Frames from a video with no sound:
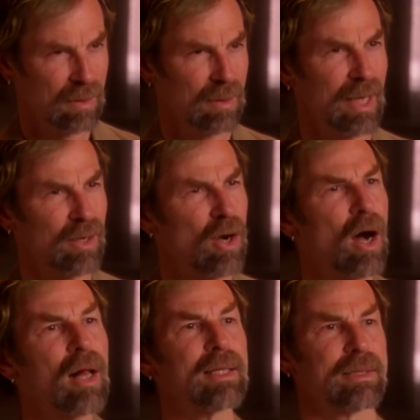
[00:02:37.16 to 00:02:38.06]
and
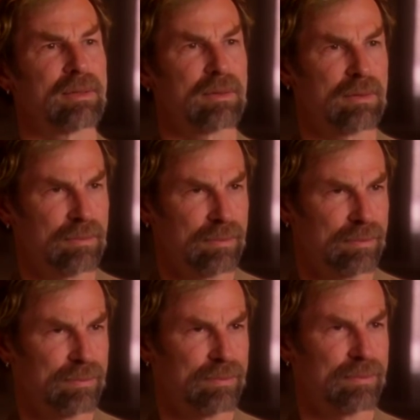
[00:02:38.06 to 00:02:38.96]
call it.
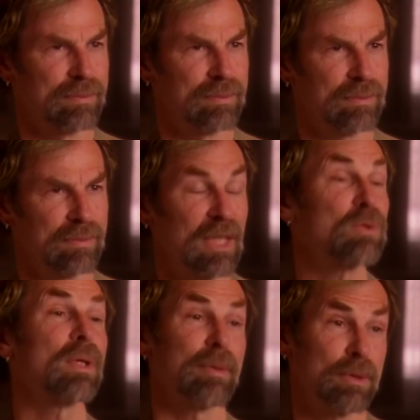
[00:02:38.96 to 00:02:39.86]
That's
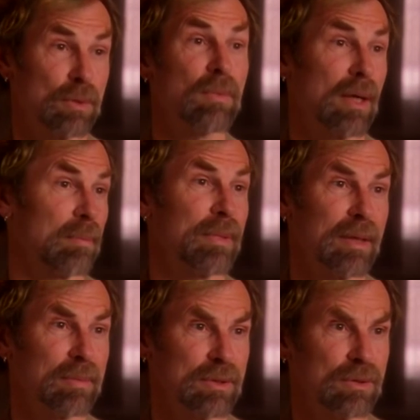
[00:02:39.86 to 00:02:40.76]
really what you want to be
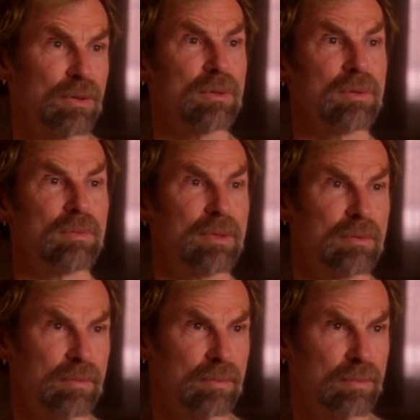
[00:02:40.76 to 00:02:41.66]
able to do with
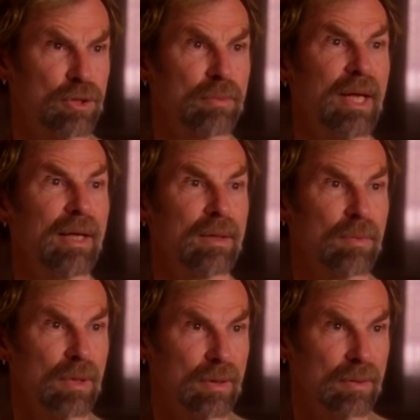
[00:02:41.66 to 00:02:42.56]
shamanic
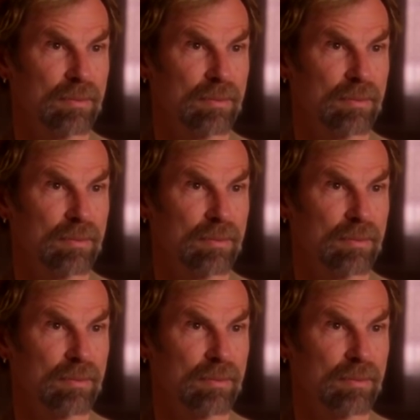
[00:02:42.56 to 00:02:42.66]
work,